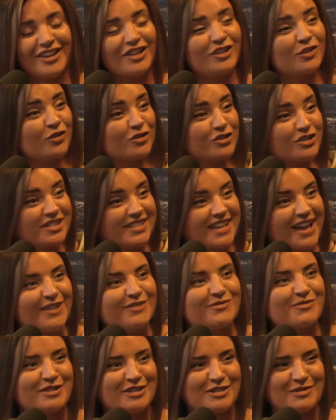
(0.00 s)
Can you
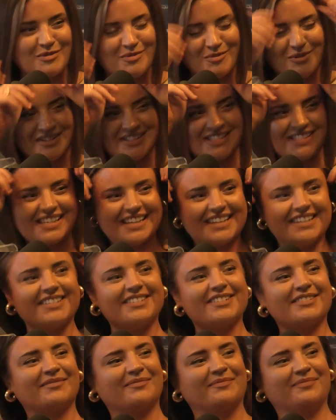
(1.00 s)
understand why she wouldn't want to see
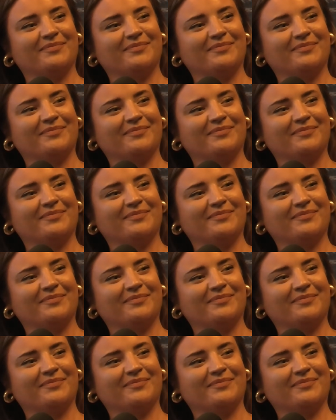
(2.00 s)
it?